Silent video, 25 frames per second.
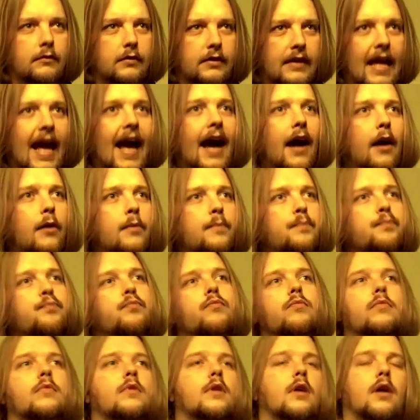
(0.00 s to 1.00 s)
now
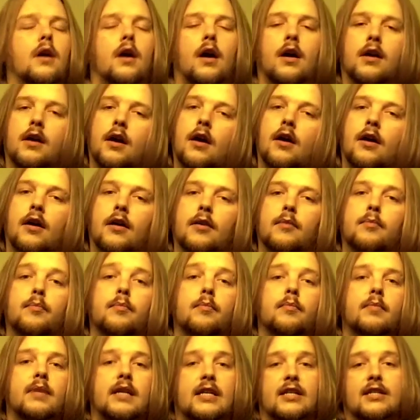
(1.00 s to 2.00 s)
I can't
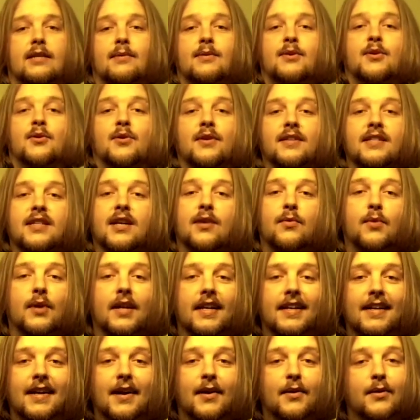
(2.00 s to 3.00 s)
because I'm doing so well
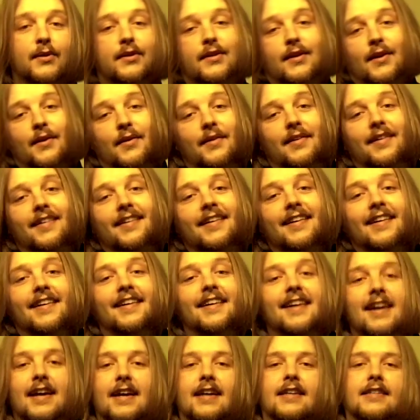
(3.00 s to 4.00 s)
in goal. So
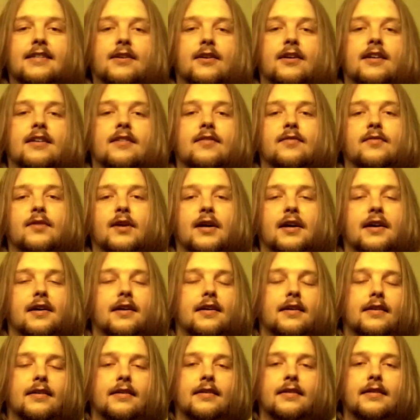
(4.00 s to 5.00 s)
it's kind
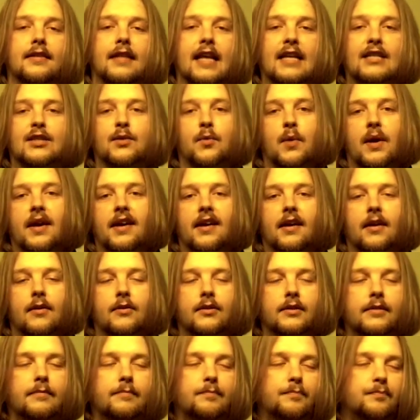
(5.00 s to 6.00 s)
of that's the way it
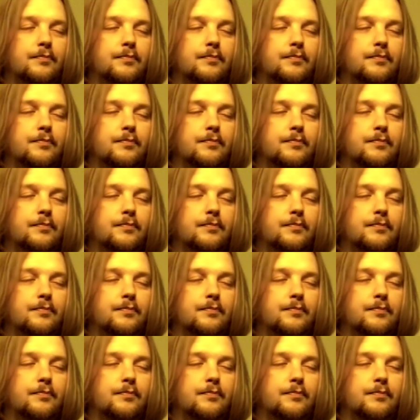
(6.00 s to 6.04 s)
goes.